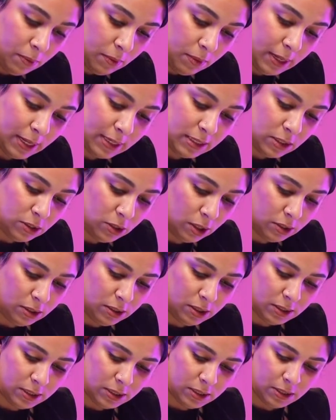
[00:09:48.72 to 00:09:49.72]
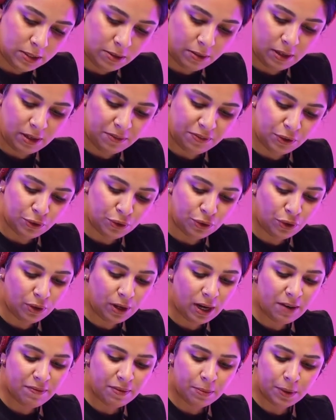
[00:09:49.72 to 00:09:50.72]
That's not necessarily if you don't
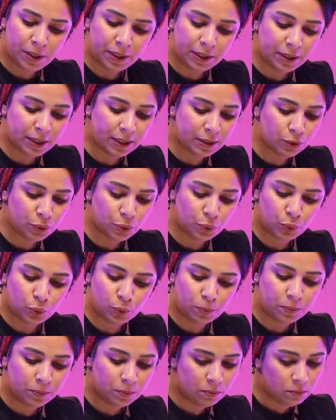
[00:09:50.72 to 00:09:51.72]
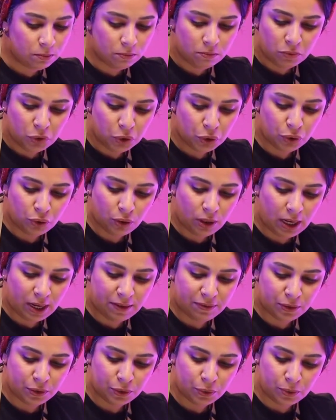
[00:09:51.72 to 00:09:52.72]
have a marker at home, you don't
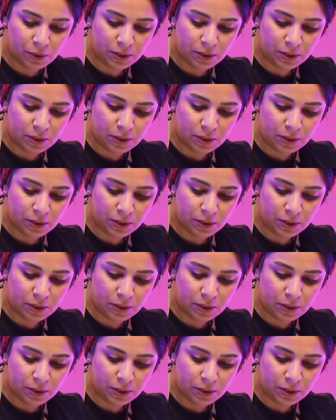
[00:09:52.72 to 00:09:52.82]
have to do